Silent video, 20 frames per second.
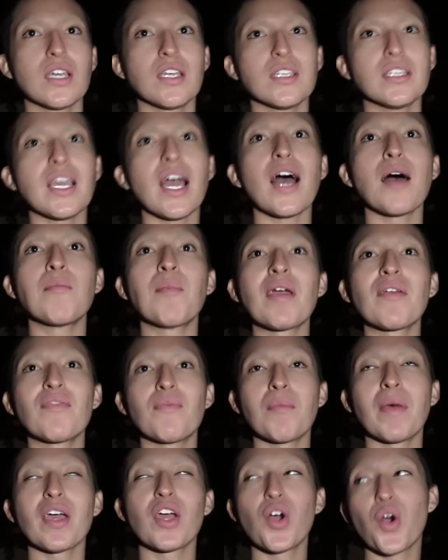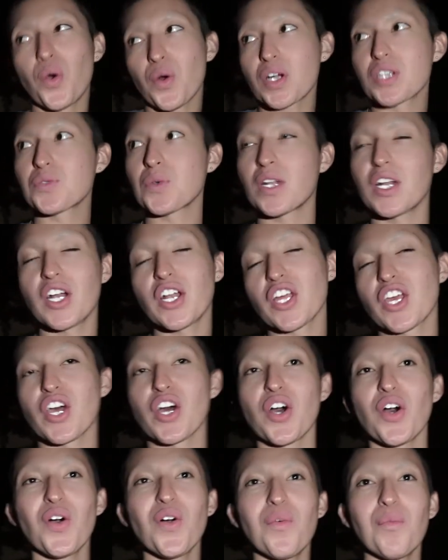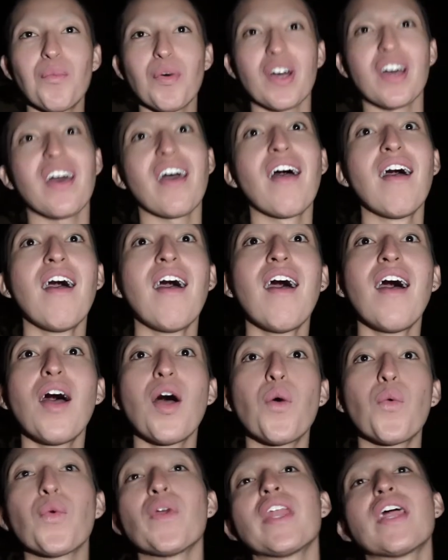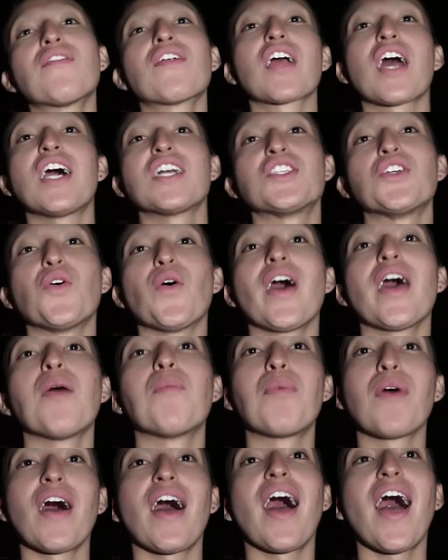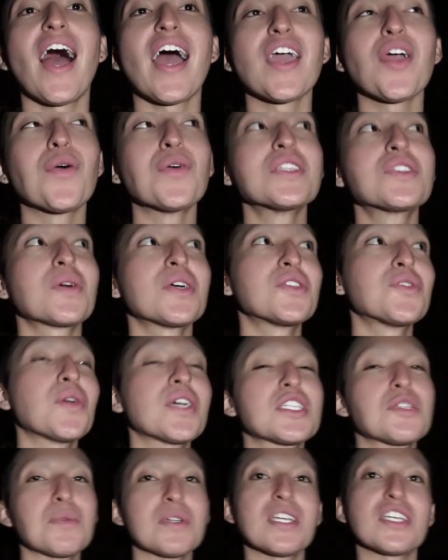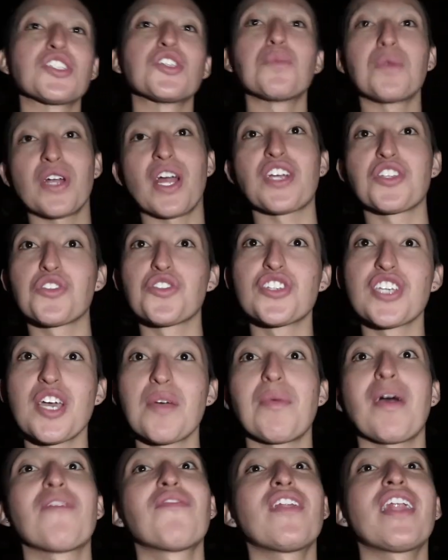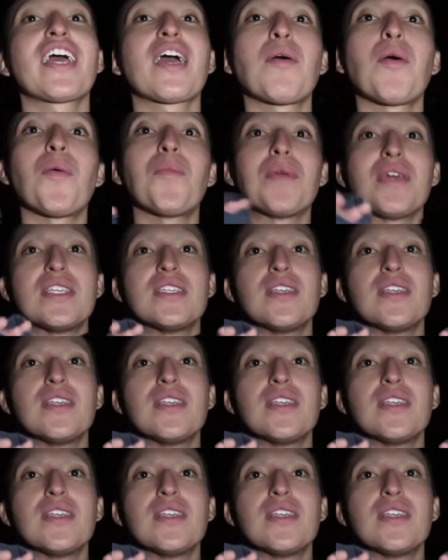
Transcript: is. Yeah, my coworkers wanted to go, but we never got to it. But I always wanted to experience like supernatural shit. But I feel like I'm gonna be